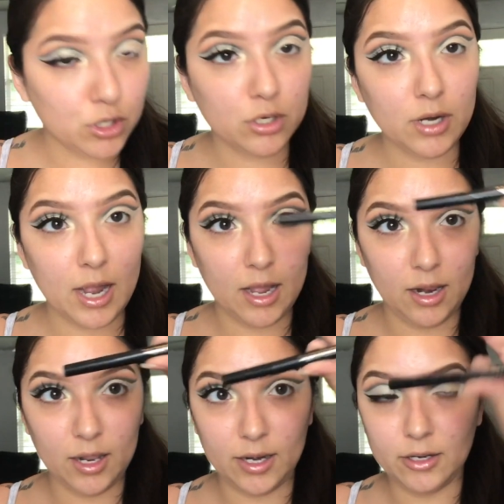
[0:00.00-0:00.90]
your
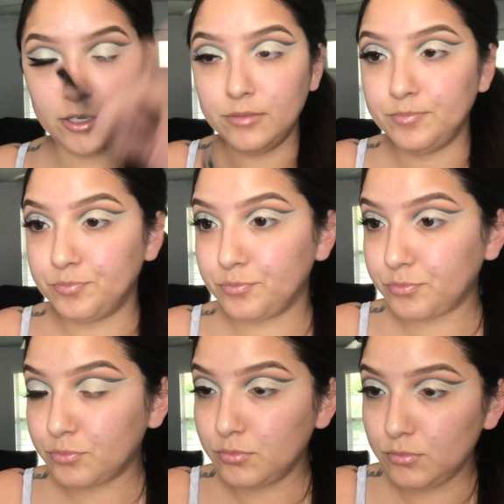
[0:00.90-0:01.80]
eyeliner
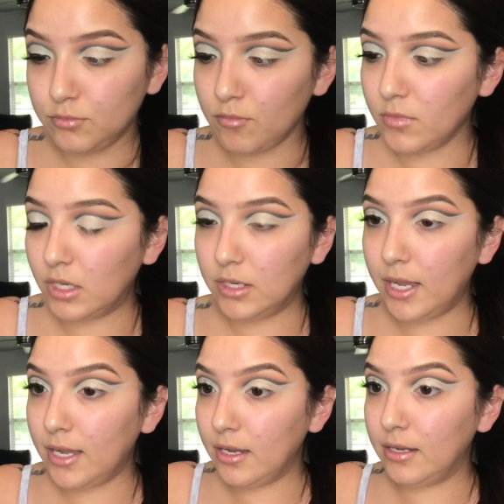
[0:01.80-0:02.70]

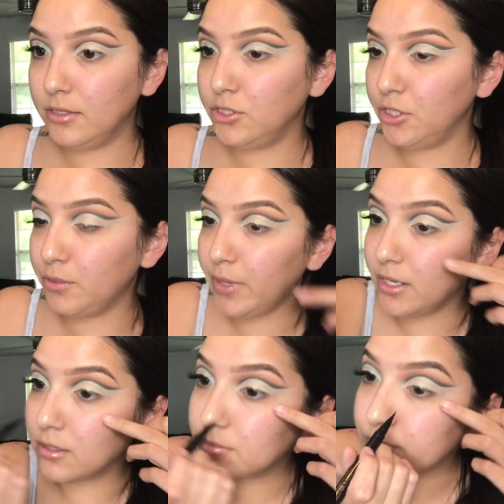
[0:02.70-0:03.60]
and do your
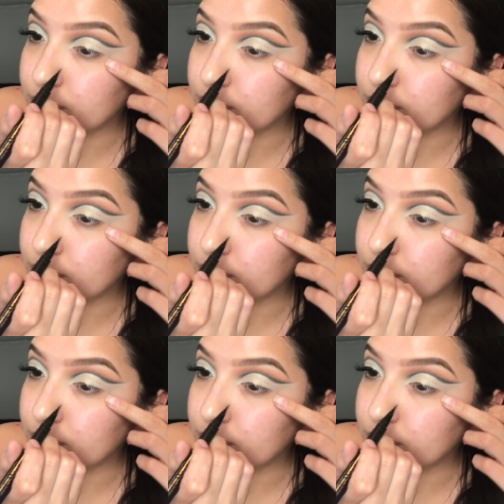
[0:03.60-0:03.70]
wing.